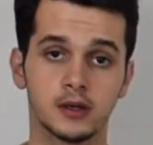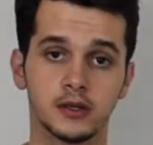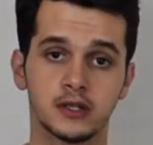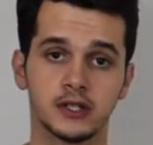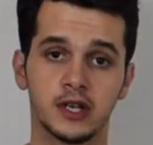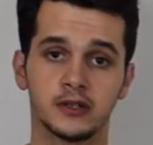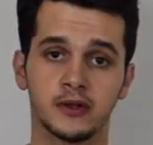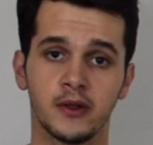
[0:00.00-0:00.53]

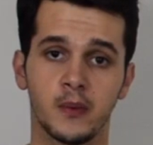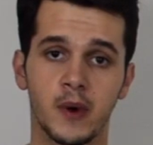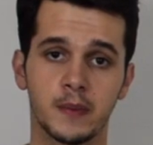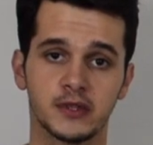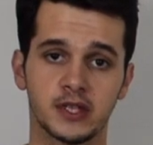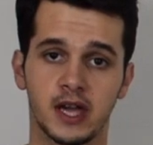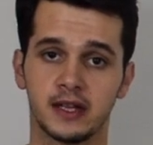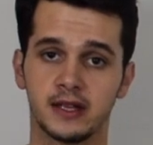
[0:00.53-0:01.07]
shirt on the
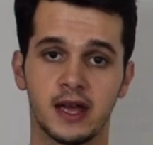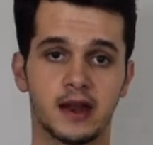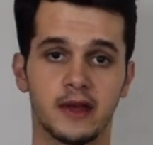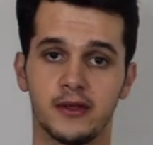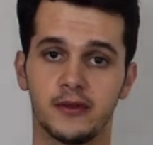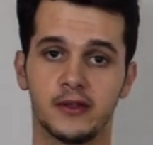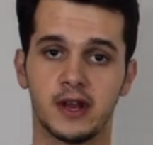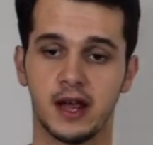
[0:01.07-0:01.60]
website and I
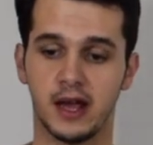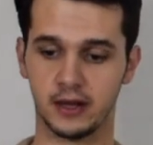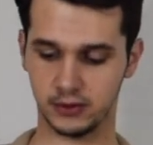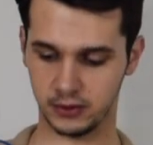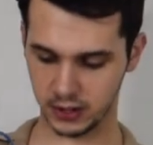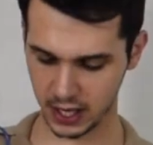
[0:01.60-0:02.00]
thought that I had to